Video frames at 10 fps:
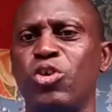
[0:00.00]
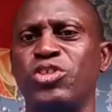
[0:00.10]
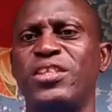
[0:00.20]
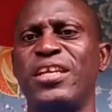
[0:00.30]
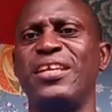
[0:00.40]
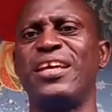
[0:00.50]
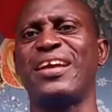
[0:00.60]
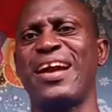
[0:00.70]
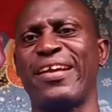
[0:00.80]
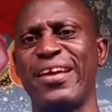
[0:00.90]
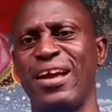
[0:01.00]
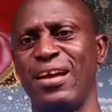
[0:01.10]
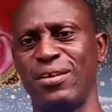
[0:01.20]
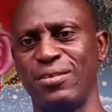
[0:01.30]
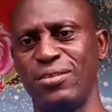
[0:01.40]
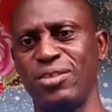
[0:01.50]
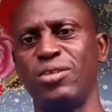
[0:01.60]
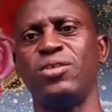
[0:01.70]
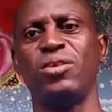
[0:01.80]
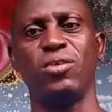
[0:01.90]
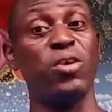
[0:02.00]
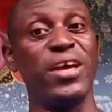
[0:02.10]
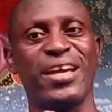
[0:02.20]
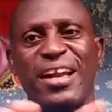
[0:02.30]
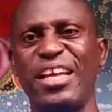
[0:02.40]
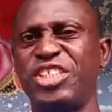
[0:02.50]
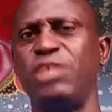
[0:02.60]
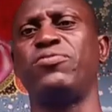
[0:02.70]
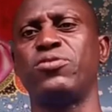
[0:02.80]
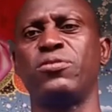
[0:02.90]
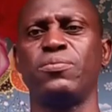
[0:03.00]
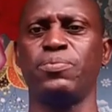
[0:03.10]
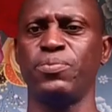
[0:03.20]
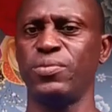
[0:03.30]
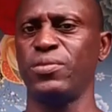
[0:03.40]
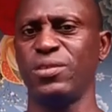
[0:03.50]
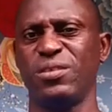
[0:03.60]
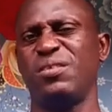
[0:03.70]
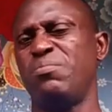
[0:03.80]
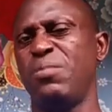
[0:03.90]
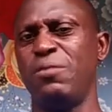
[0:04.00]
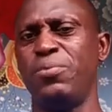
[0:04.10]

considering a career or a career shift, may